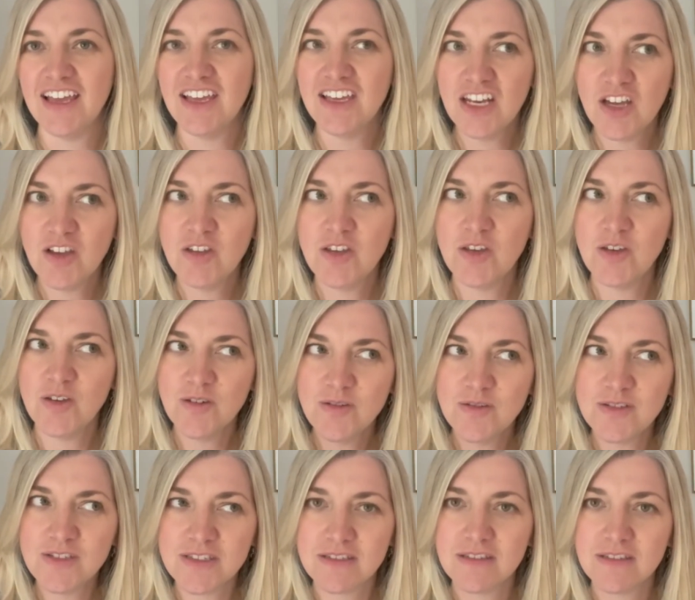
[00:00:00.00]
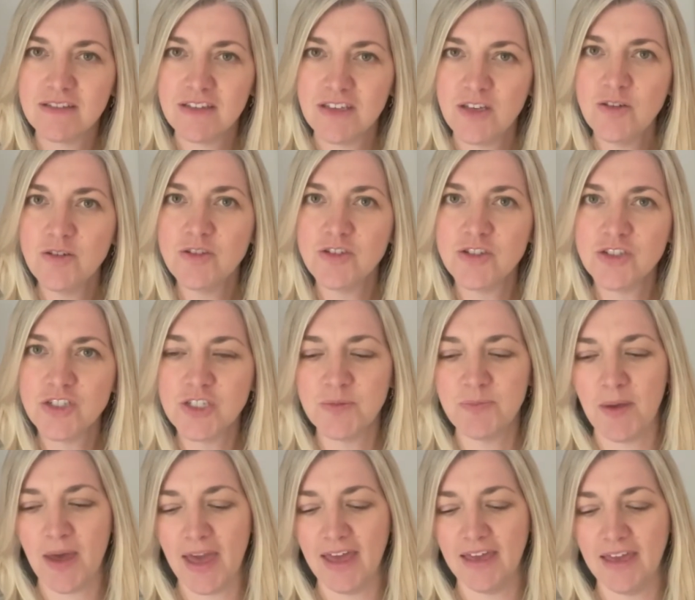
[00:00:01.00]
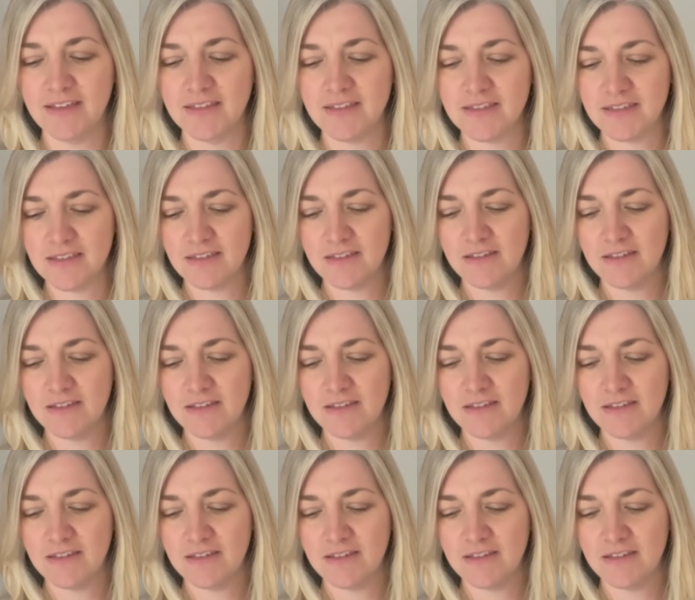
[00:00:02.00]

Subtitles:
Use your space.